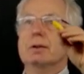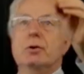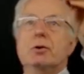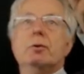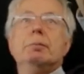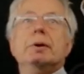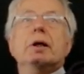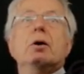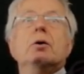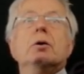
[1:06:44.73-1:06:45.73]
This will be
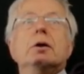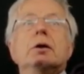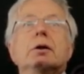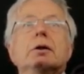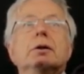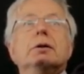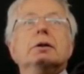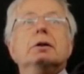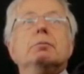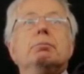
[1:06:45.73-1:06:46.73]
now
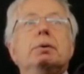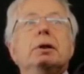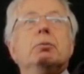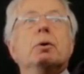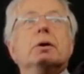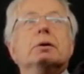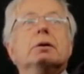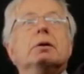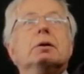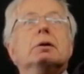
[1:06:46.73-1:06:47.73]
in P1
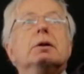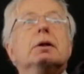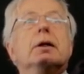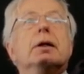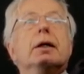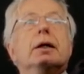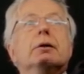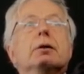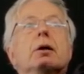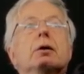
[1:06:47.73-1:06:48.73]

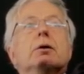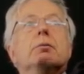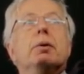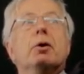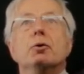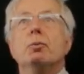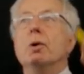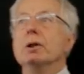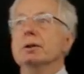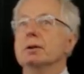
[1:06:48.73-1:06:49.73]
n plus
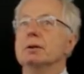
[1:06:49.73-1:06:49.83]
1.